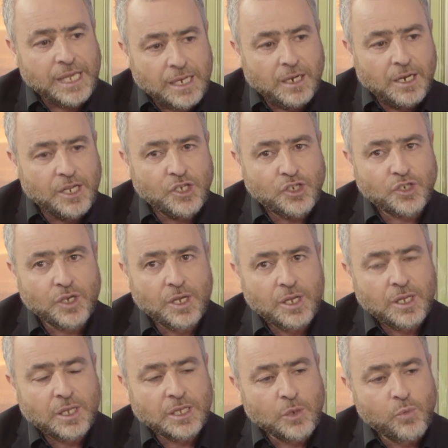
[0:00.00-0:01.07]
English,
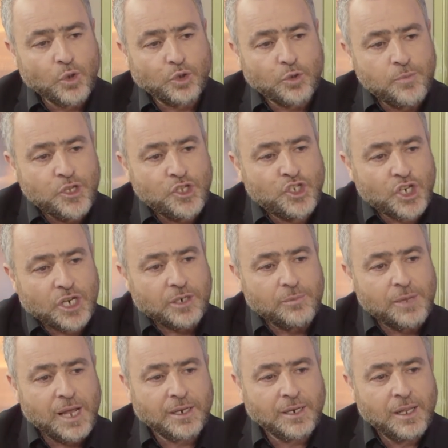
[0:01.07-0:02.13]
they want to be
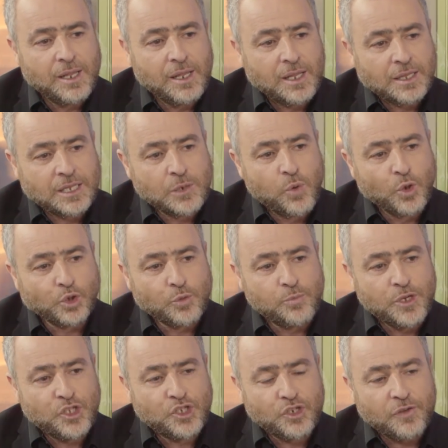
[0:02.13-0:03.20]
German, they want to
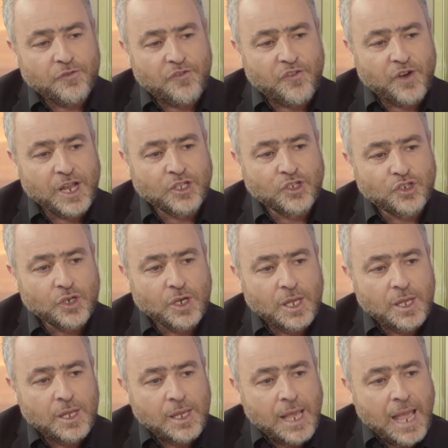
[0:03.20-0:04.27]
be French.
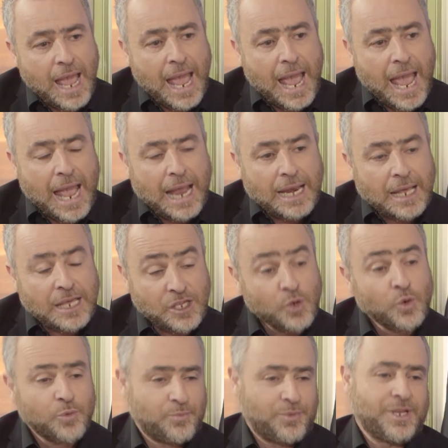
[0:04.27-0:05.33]
European. Uh,
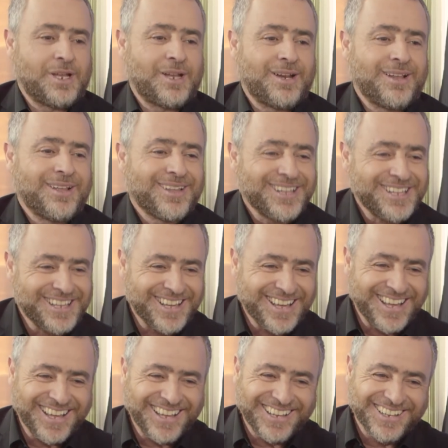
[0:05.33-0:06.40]
European,
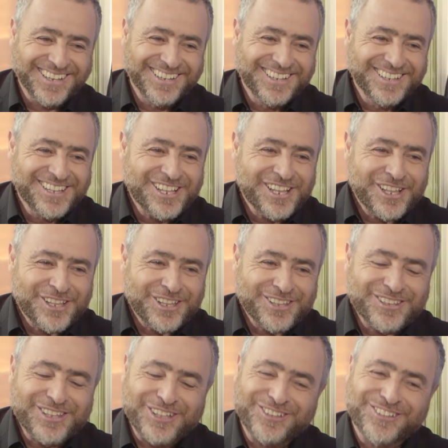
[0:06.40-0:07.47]
yeah.
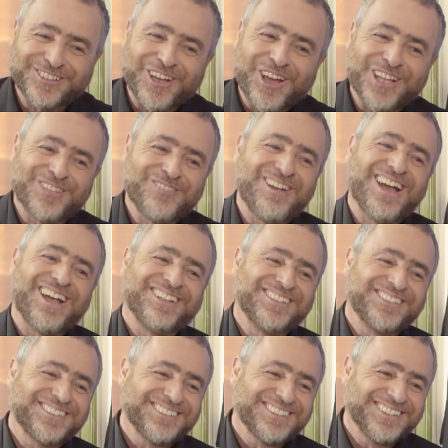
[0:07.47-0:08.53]
They're so
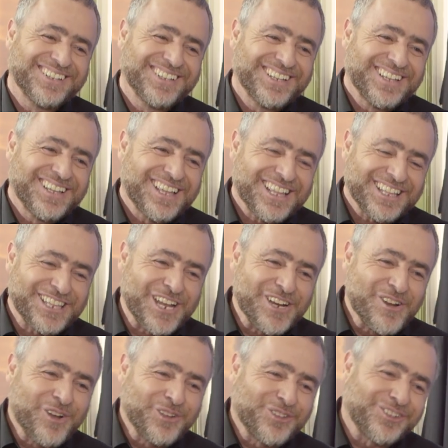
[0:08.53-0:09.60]
advanced. They
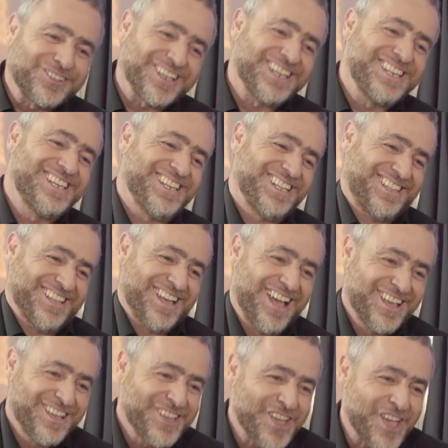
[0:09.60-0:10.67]
know to say Gita
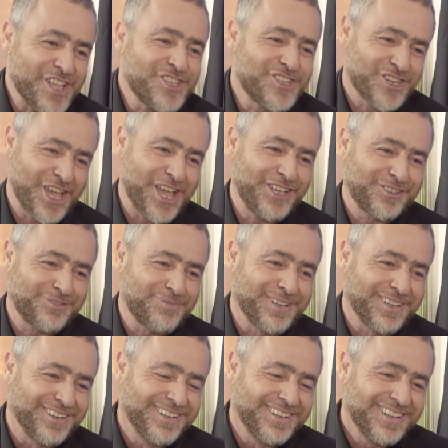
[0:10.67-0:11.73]
and
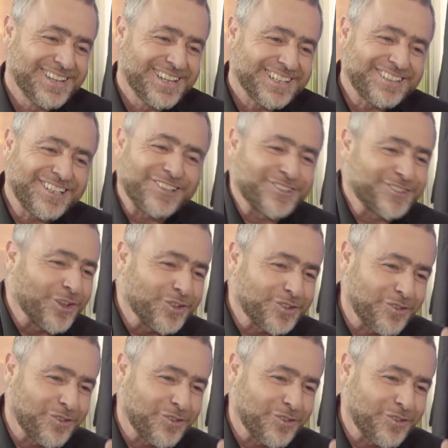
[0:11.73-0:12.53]
Shakespeare. They're so